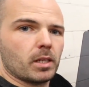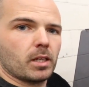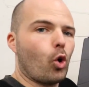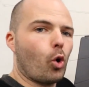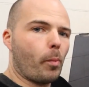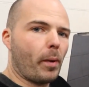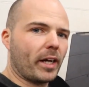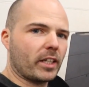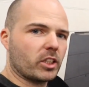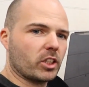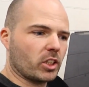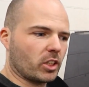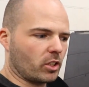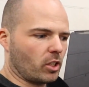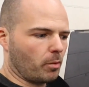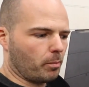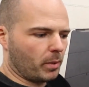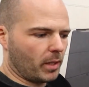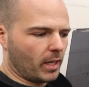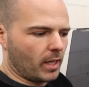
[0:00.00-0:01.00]
Omax is the
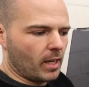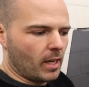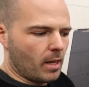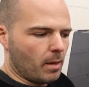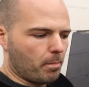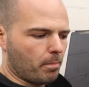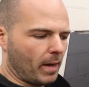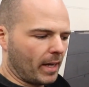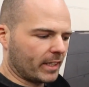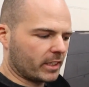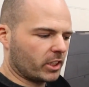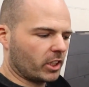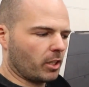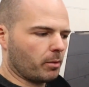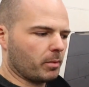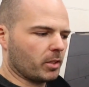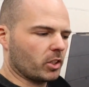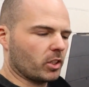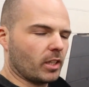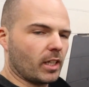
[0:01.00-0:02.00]
company,
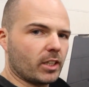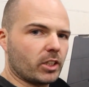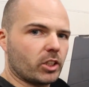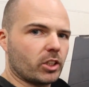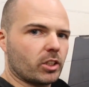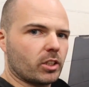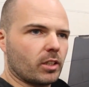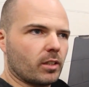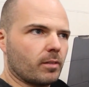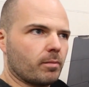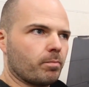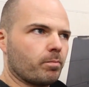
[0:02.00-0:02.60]
Maxiem is this